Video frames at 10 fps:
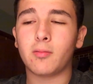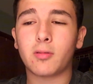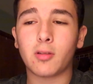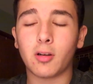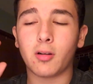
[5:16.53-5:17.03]

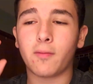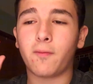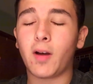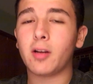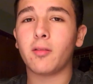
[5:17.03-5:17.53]
the
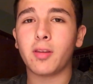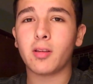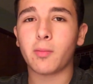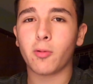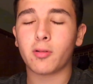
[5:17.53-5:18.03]
final thing
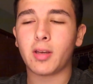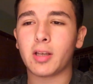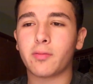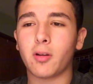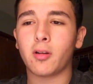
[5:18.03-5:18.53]
that broke the
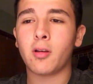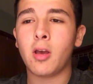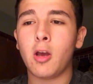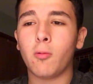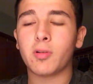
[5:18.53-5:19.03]
ice for her
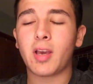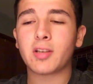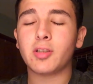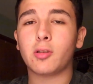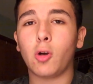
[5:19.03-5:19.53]
was
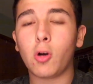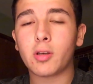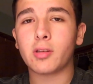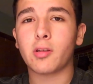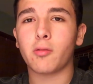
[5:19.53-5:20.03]
actually
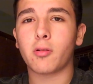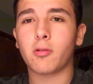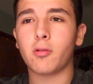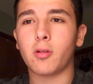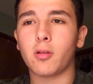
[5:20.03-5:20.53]
talking to the
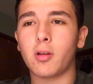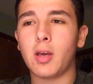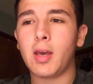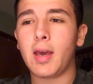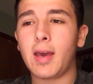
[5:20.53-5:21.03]
recruiter.
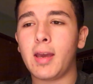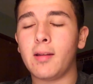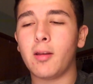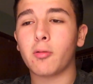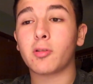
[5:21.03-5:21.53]

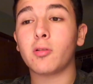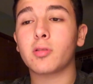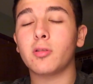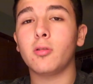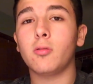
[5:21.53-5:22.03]
And there was
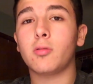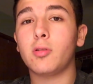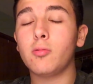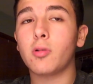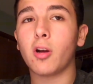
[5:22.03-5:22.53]
also
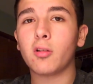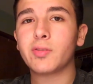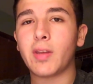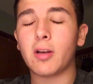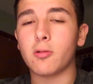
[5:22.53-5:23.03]
2
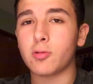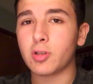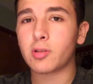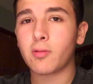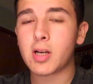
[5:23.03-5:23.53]
girls there who
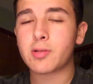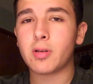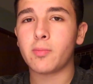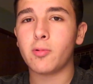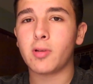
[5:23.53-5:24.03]
just
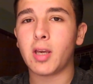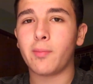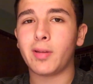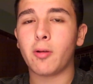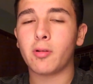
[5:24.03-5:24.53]
graduated boot
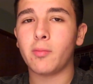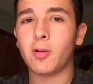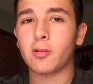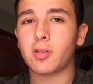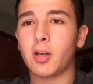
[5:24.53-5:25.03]
camp, and they were in the
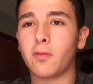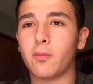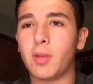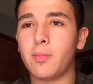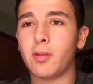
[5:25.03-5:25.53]
military for
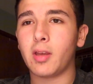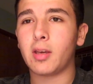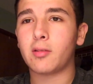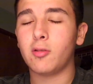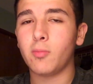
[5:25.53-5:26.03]
maybe
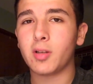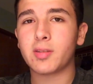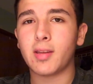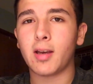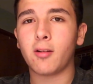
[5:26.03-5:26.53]
like 2
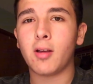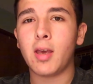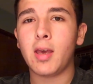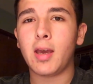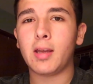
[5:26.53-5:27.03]
months now,
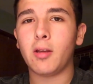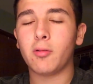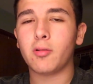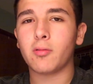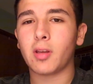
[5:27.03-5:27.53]
and they
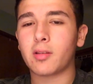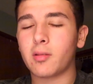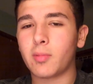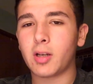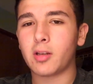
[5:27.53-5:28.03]
were doing like
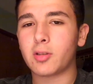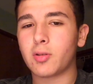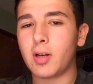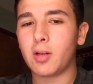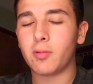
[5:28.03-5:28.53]
some kind of
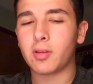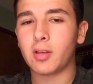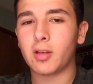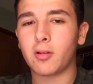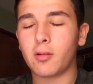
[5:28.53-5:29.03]
training with
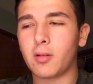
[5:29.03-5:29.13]
the